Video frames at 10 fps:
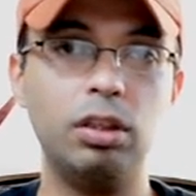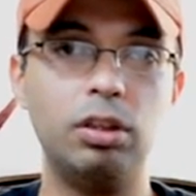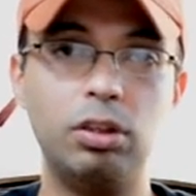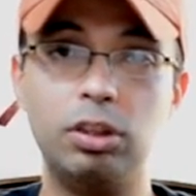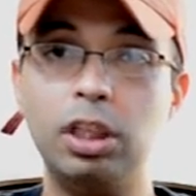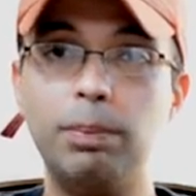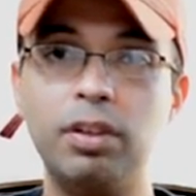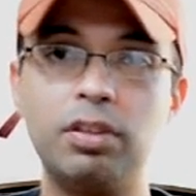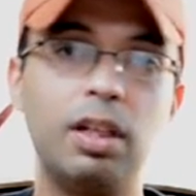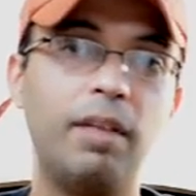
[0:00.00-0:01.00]
The
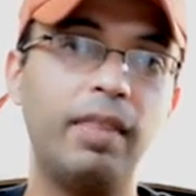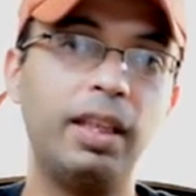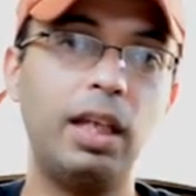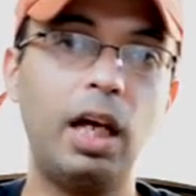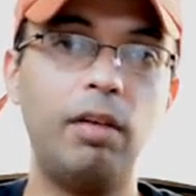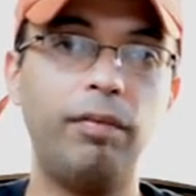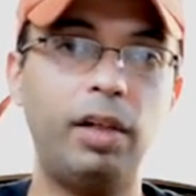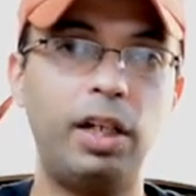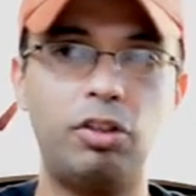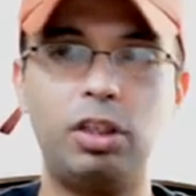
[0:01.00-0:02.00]
cheapest Canon
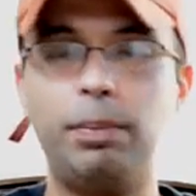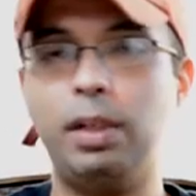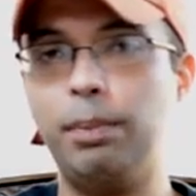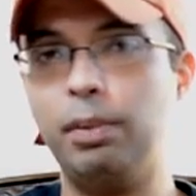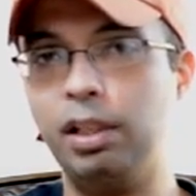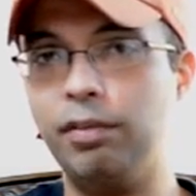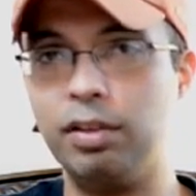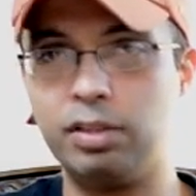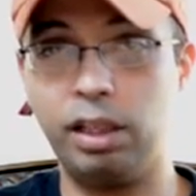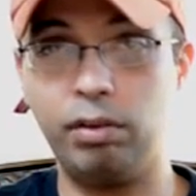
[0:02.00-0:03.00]
flashes, I believe,
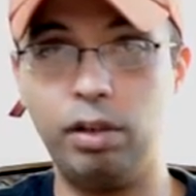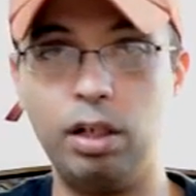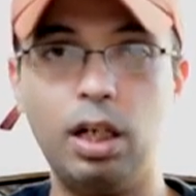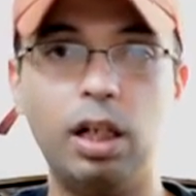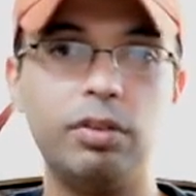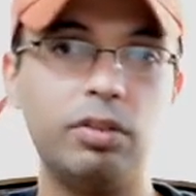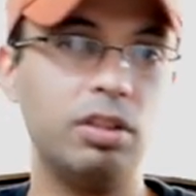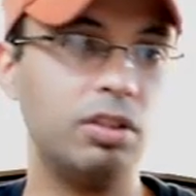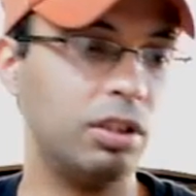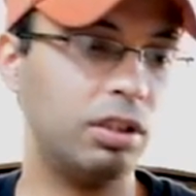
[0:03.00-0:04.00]
is like $300.
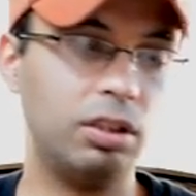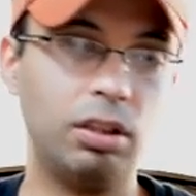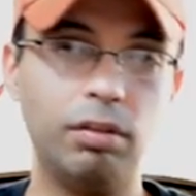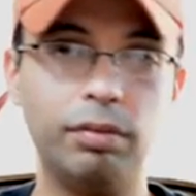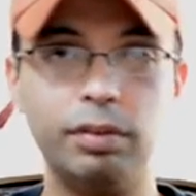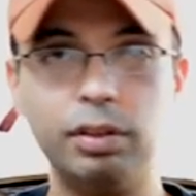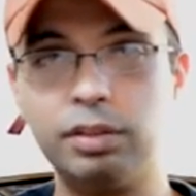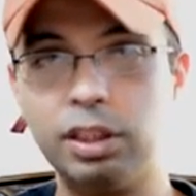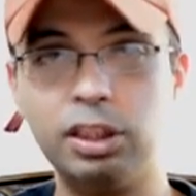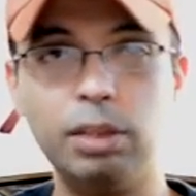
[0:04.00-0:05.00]
This is,
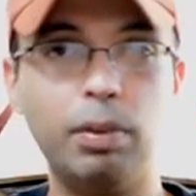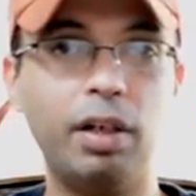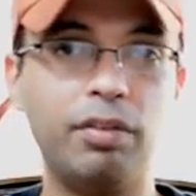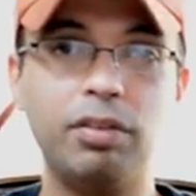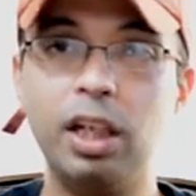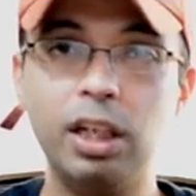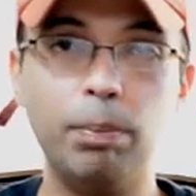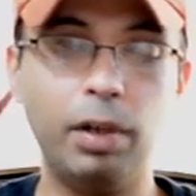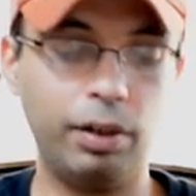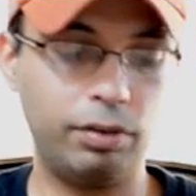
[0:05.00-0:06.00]
$60,
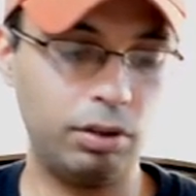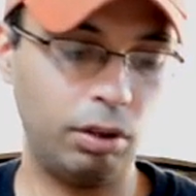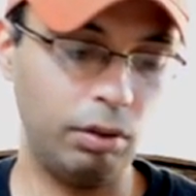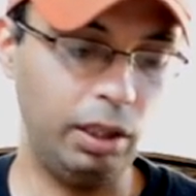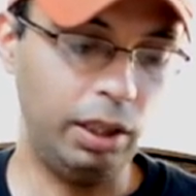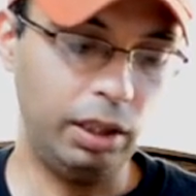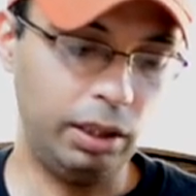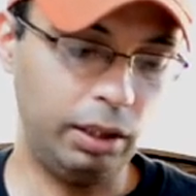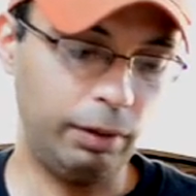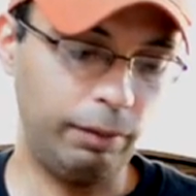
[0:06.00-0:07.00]
$80. So
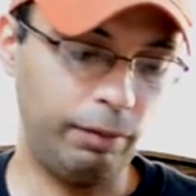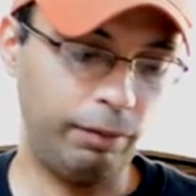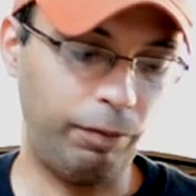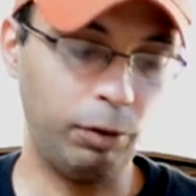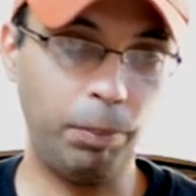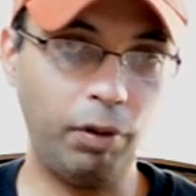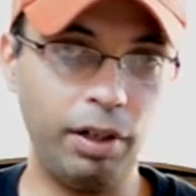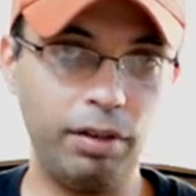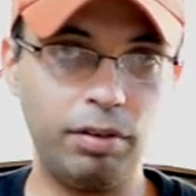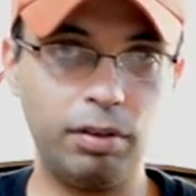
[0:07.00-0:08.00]
for the
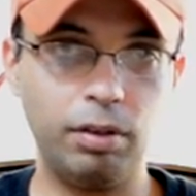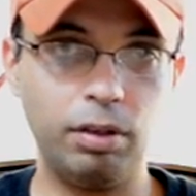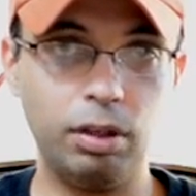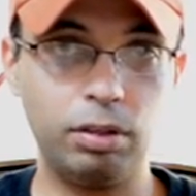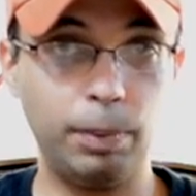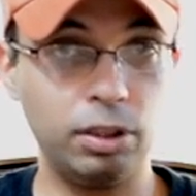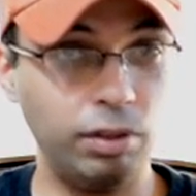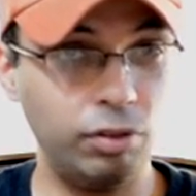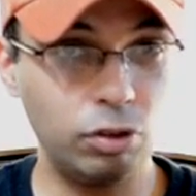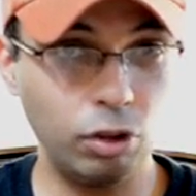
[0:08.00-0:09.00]
price, especially
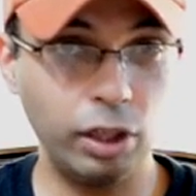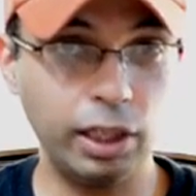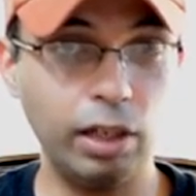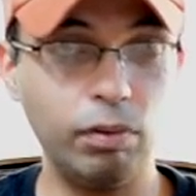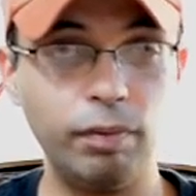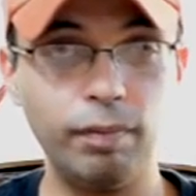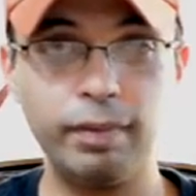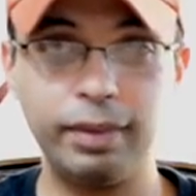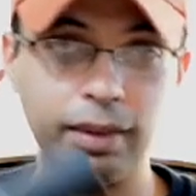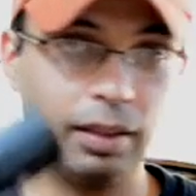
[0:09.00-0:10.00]
if you're starting out,
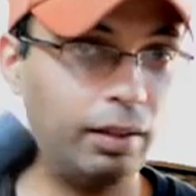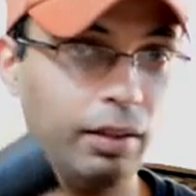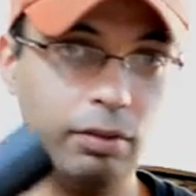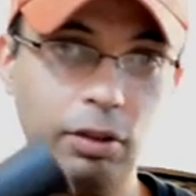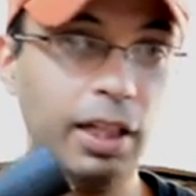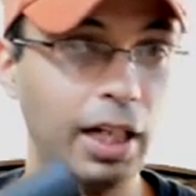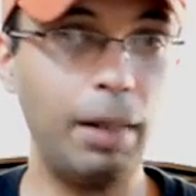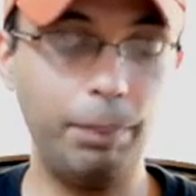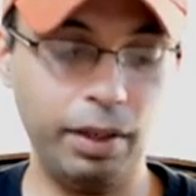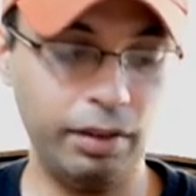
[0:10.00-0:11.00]
you
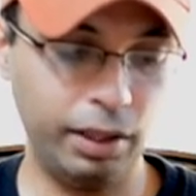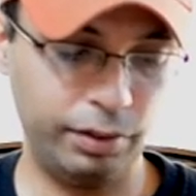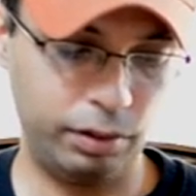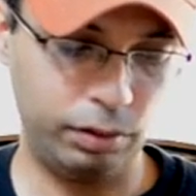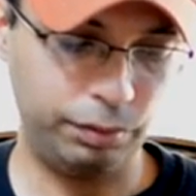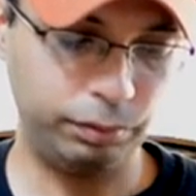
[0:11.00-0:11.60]
cannot beat this.